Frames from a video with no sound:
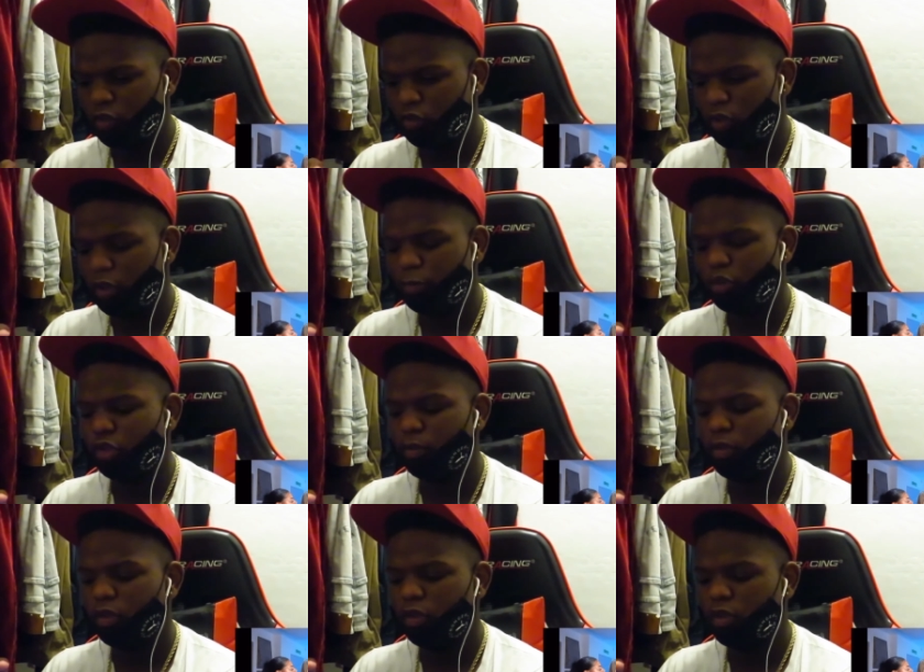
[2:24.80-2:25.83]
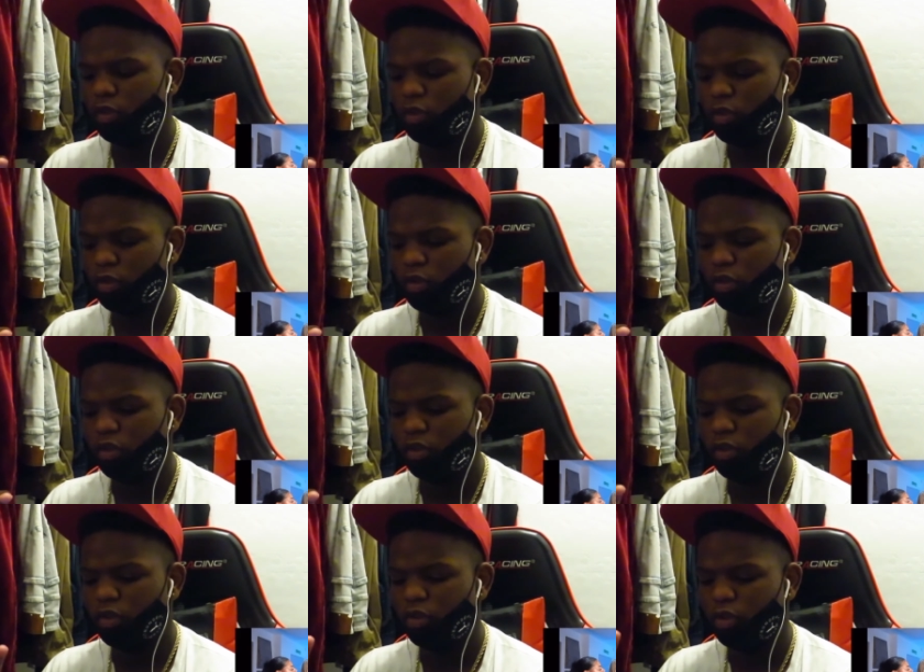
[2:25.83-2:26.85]
Wait, I'm tripping.
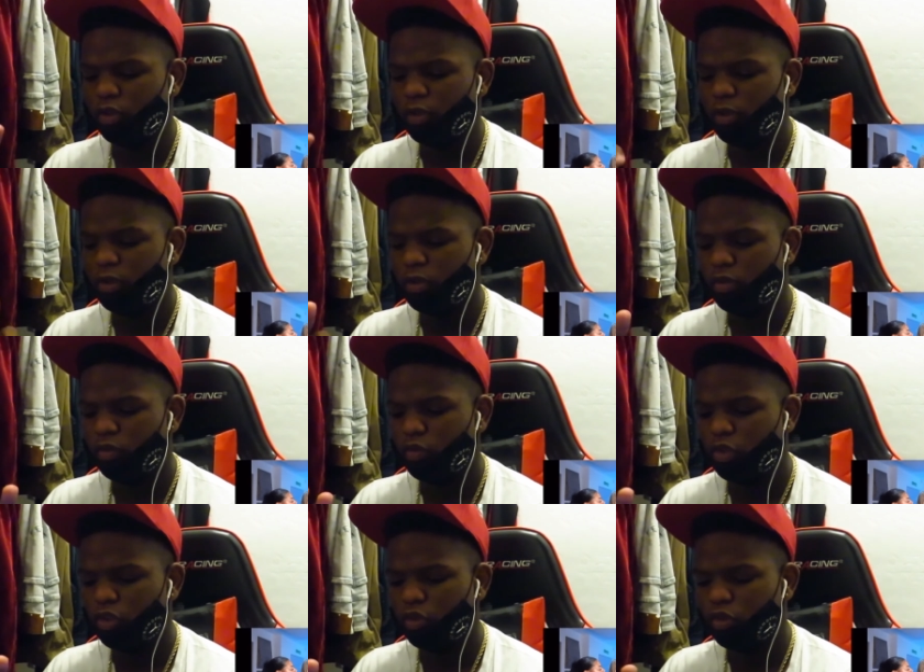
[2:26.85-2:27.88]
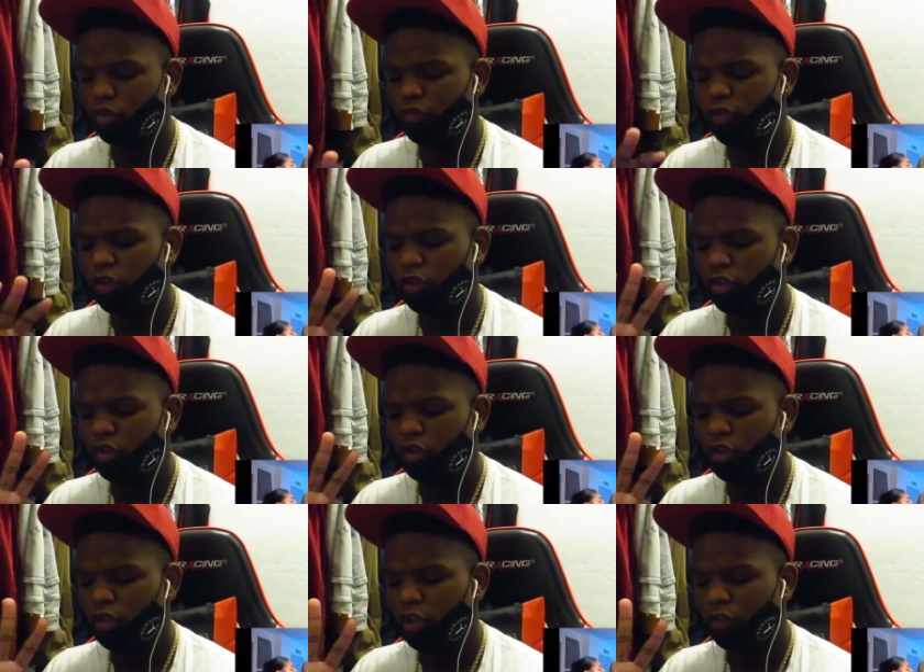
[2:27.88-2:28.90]
It's only one, two, three, four.
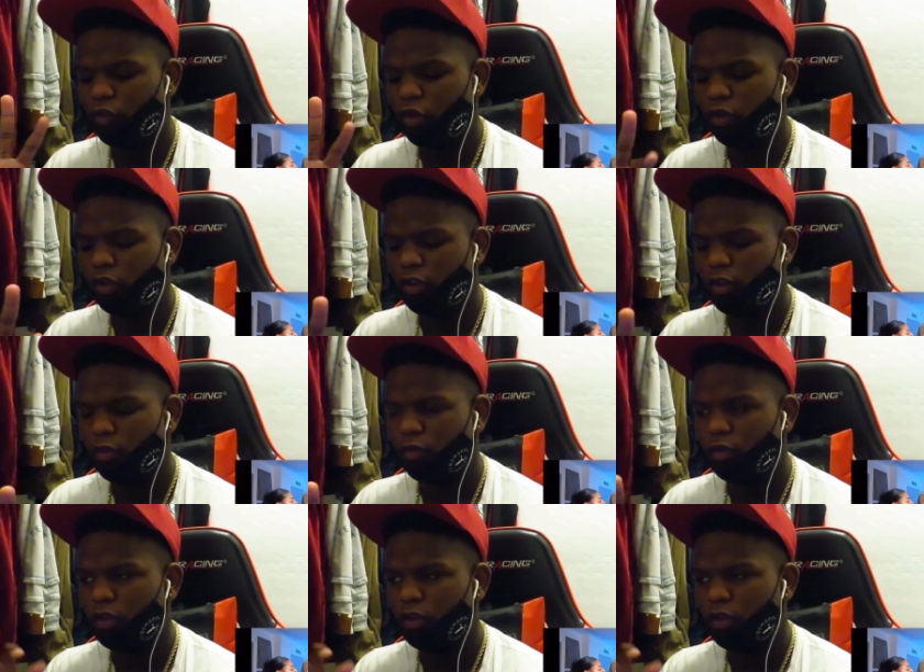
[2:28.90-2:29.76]
Let's follow it down.